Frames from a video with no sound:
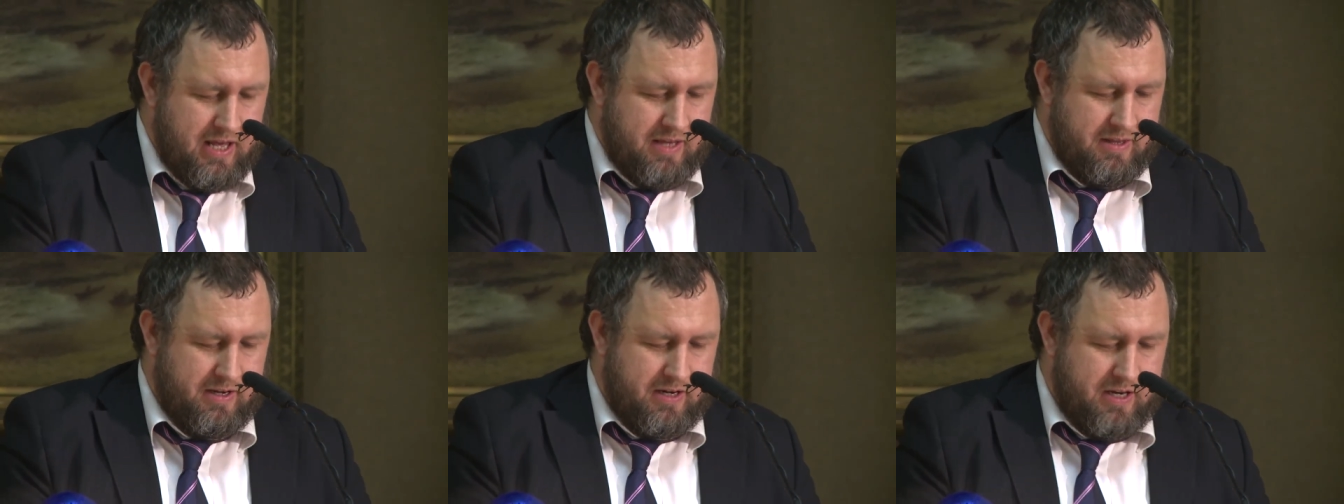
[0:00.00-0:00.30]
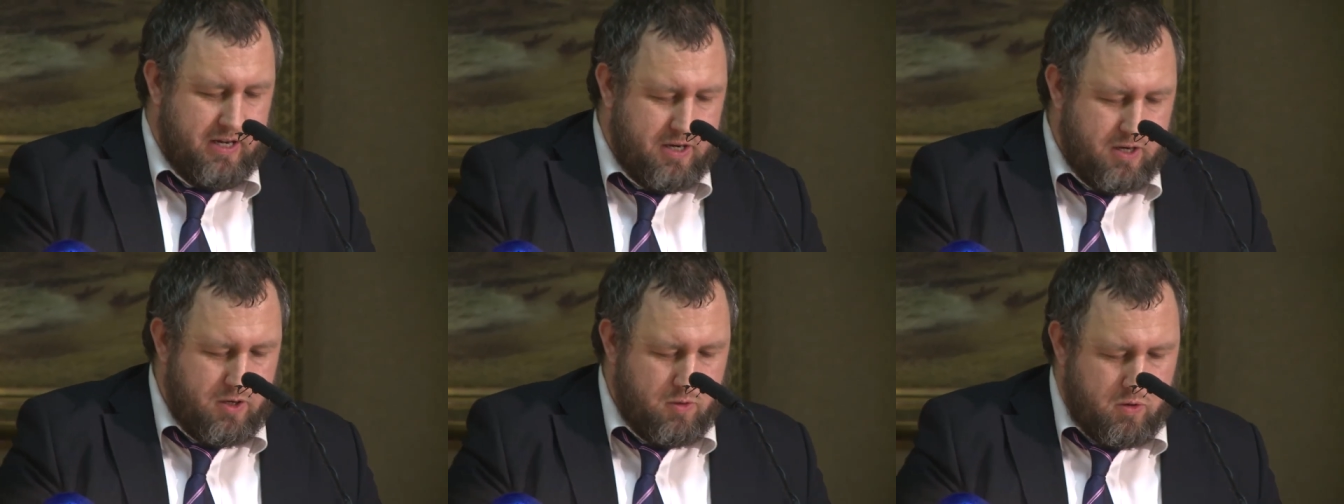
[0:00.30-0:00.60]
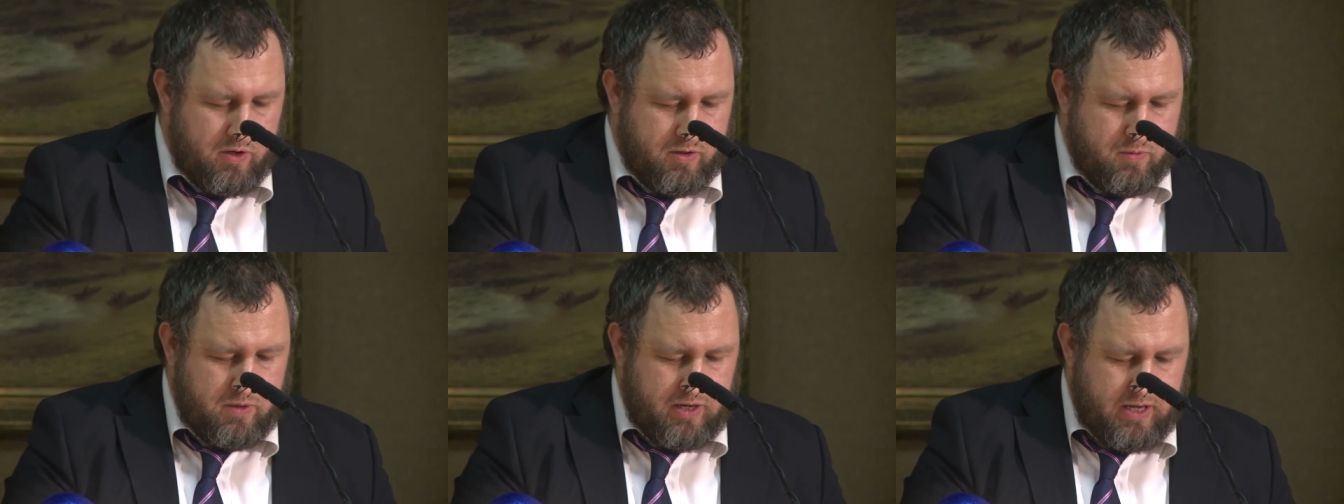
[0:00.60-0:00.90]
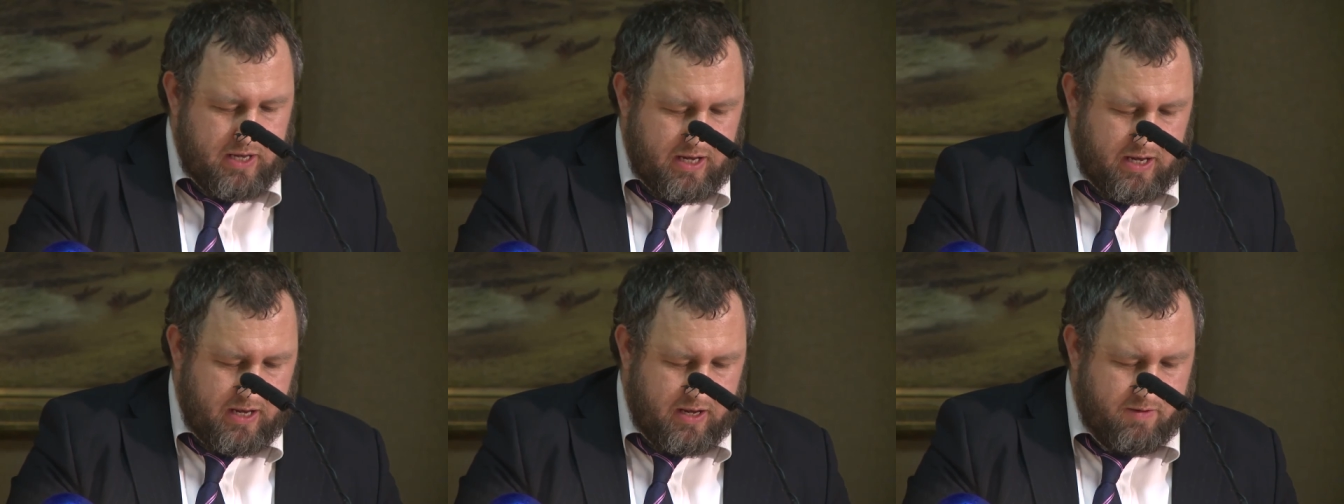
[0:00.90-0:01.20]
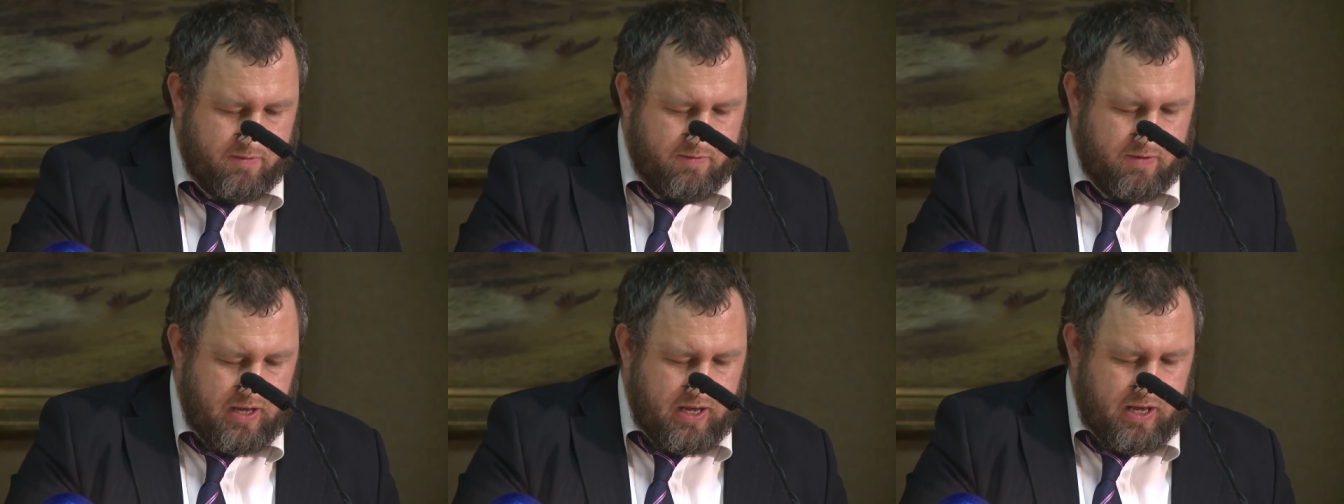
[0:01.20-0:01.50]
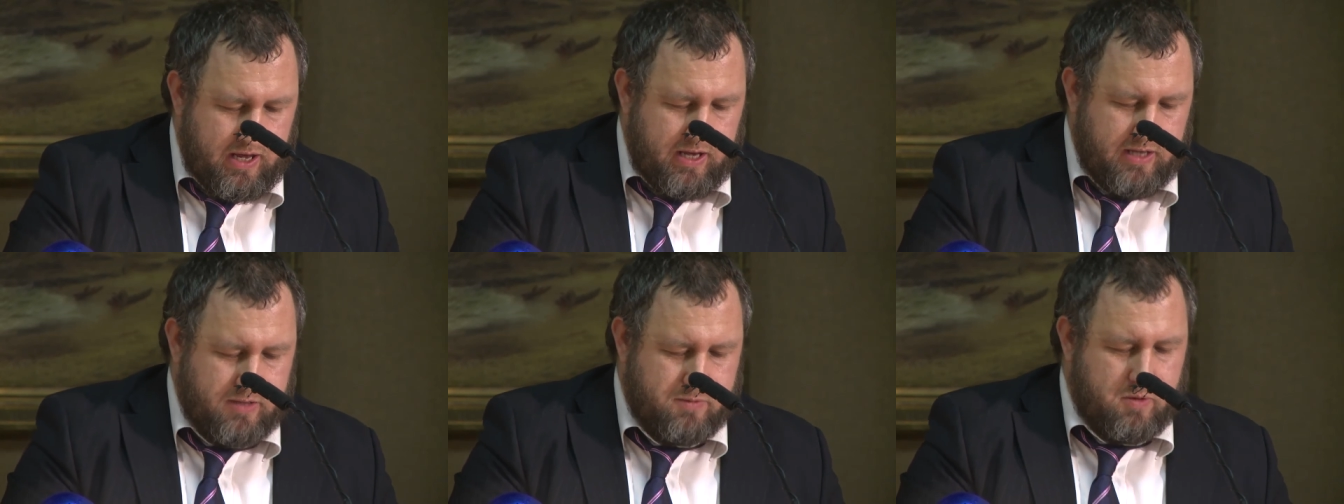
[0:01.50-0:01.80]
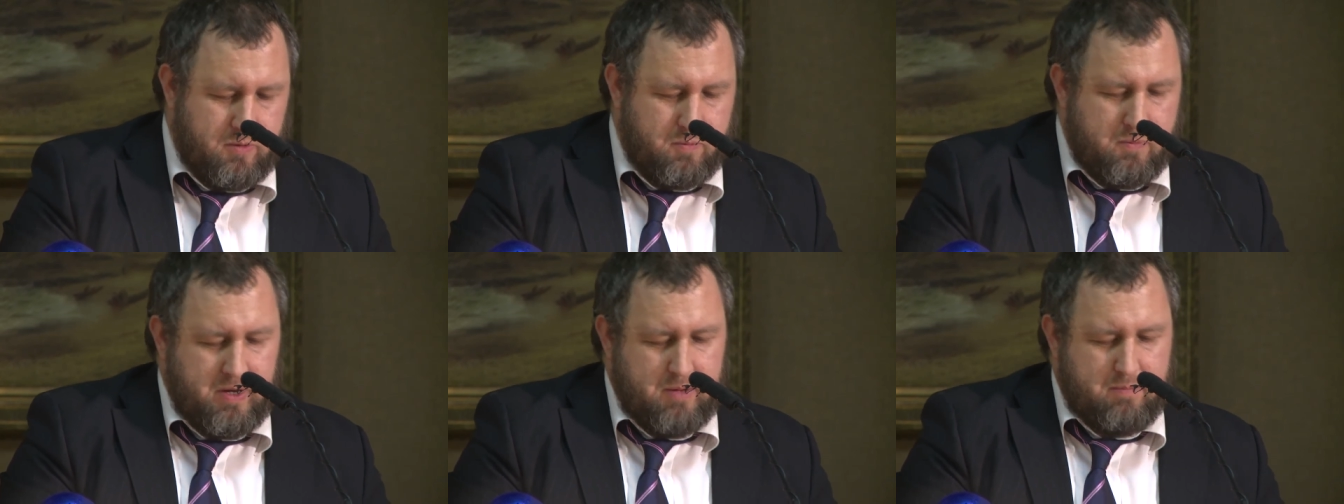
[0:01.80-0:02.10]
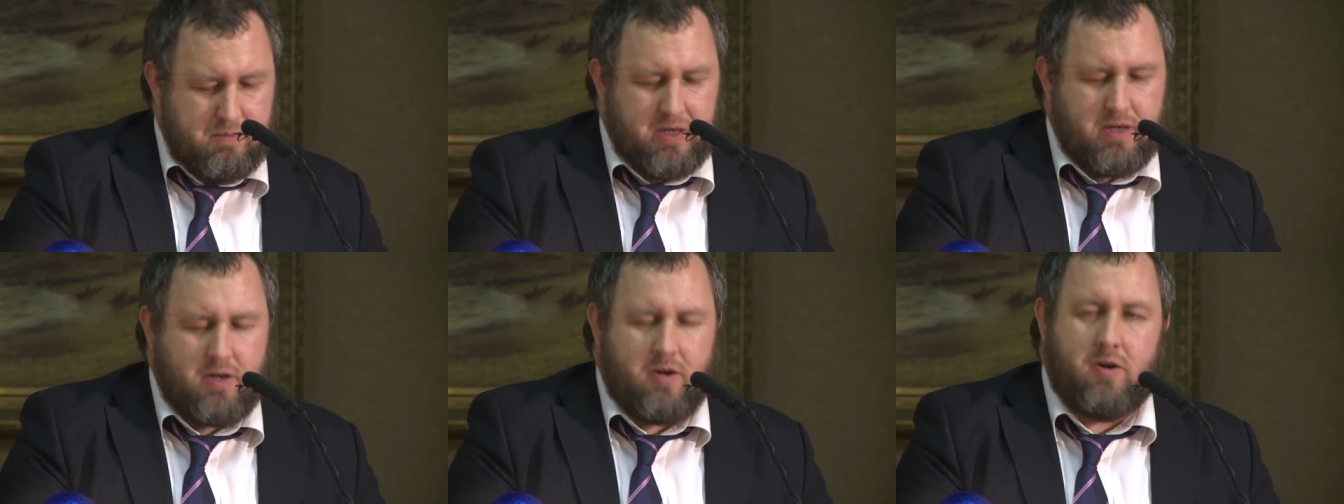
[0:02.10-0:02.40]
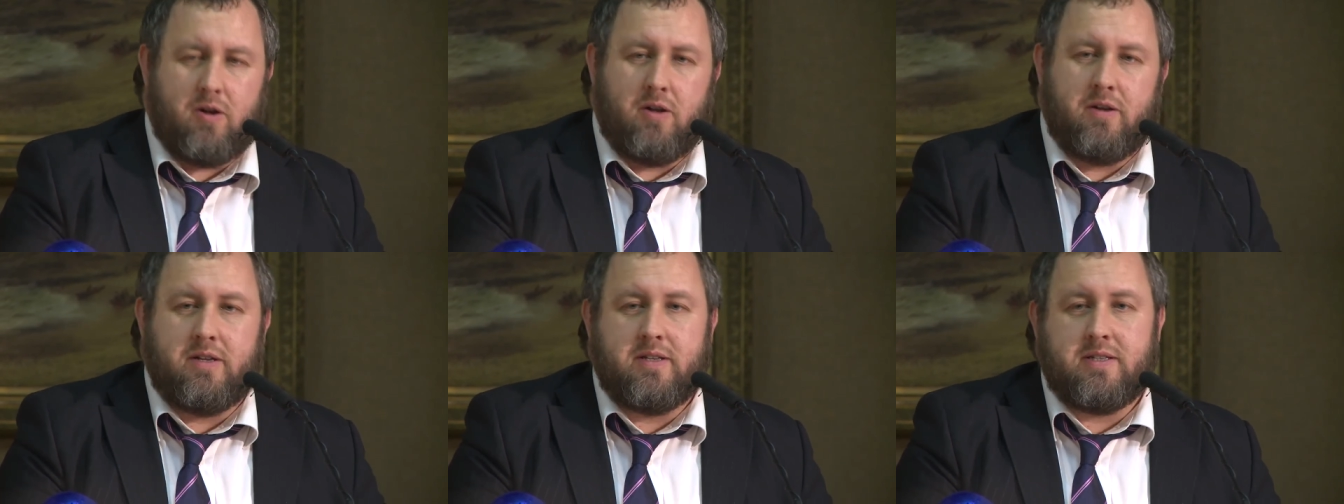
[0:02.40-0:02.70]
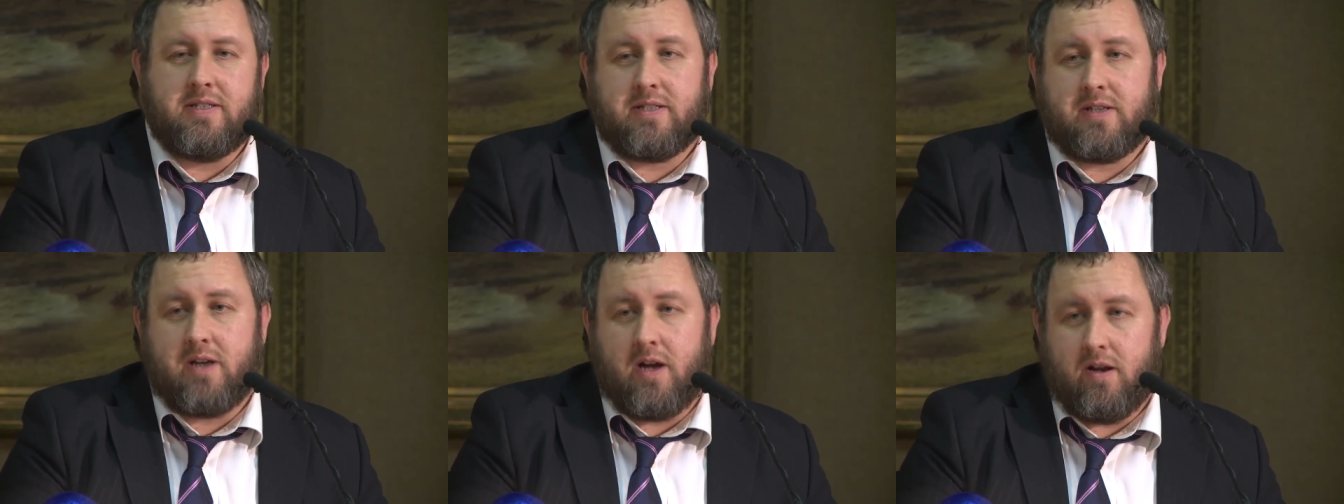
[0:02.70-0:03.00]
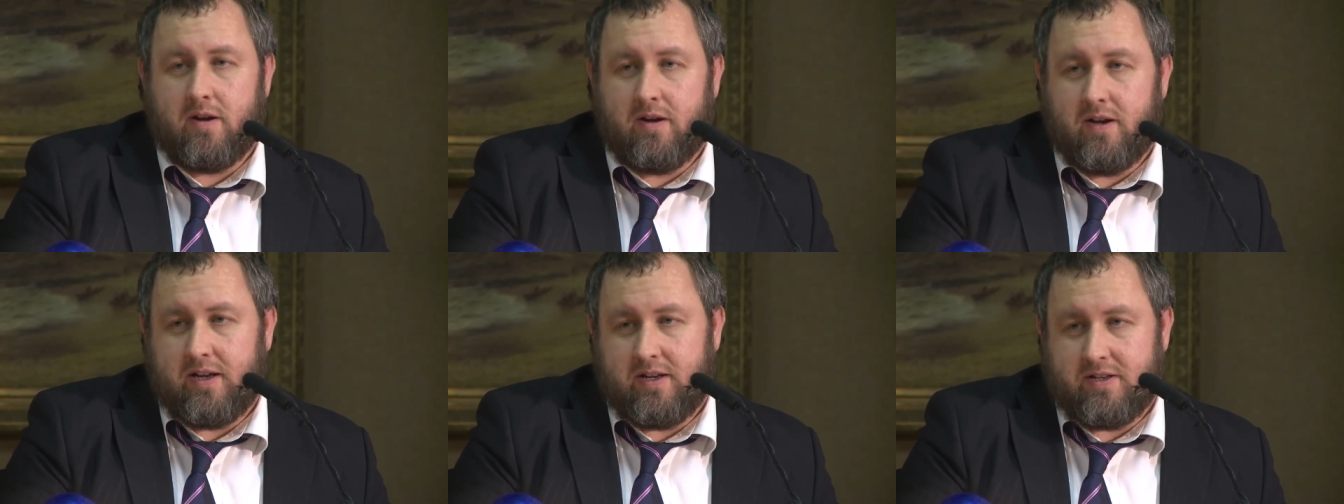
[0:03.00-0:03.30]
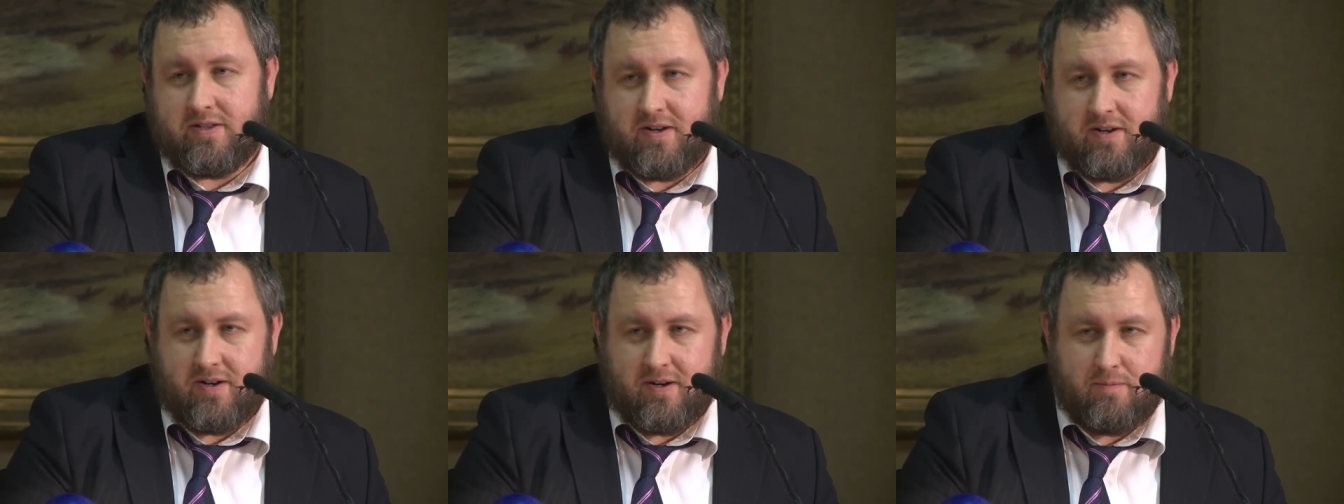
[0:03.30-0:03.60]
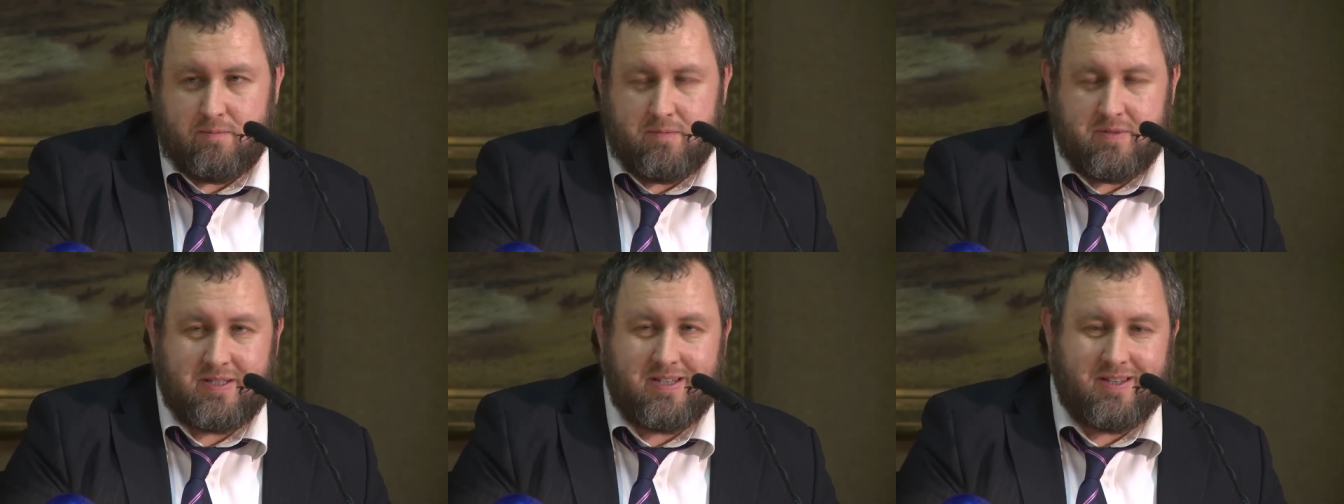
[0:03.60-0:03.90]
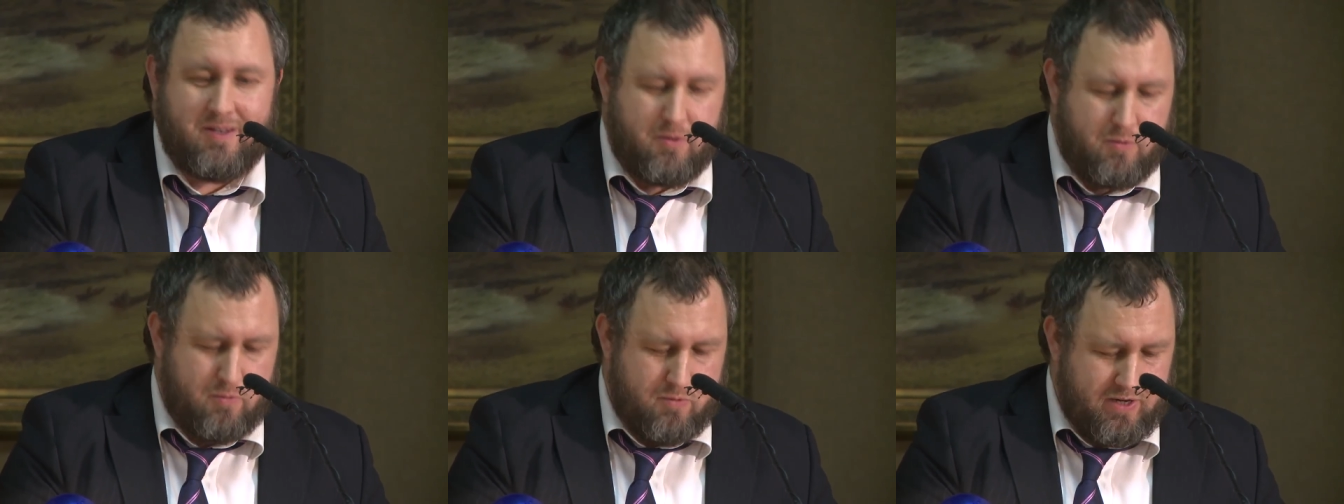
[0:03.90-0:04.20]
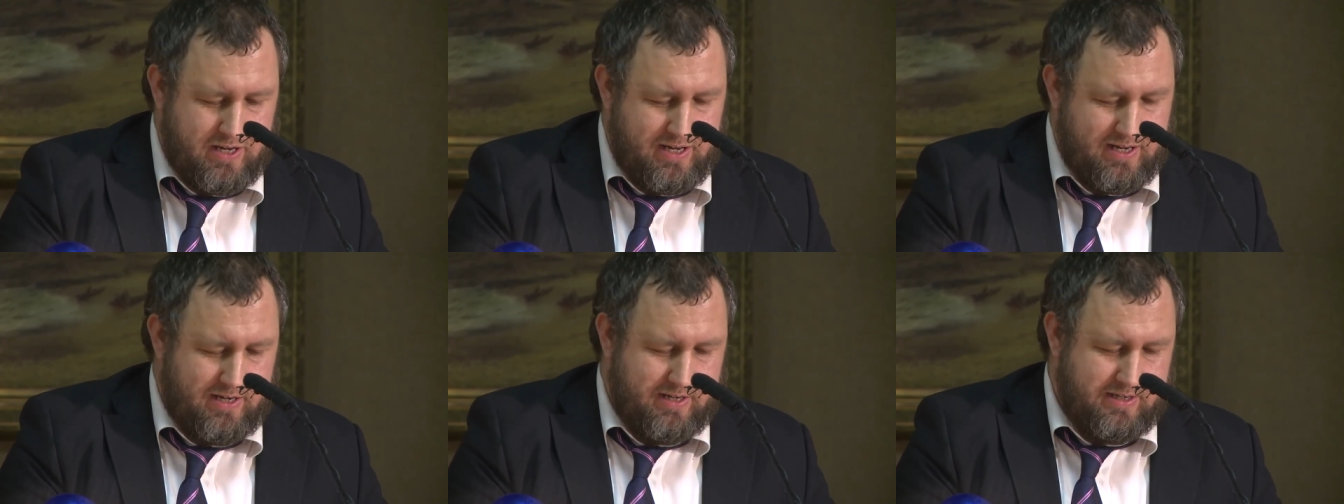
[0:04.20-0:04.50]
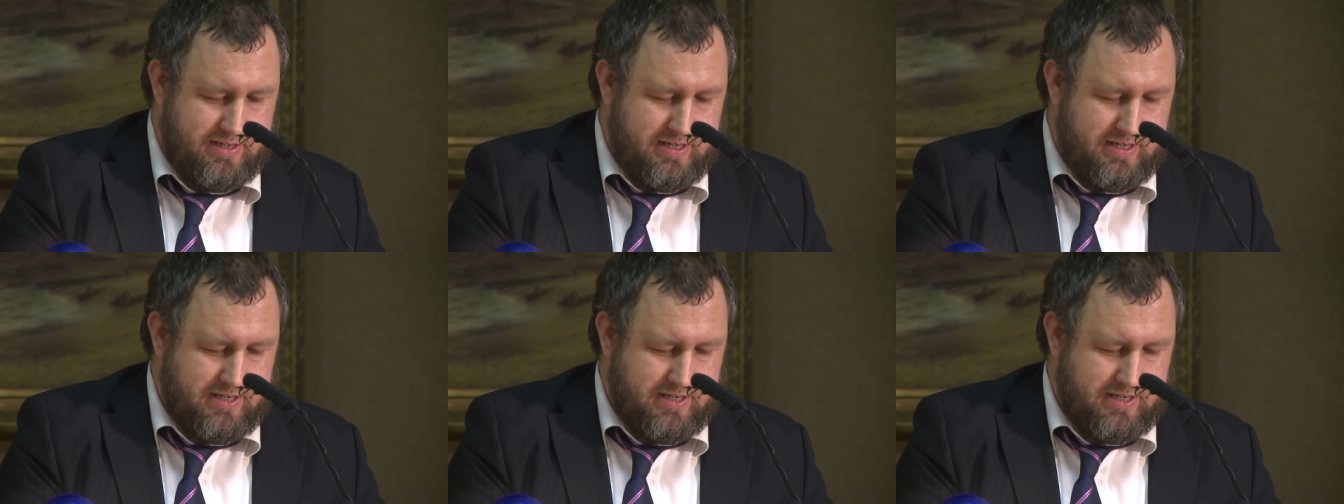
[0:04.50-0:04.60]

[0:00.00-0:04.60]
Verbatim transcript: that here what we have is what might be called in scholarly terms the real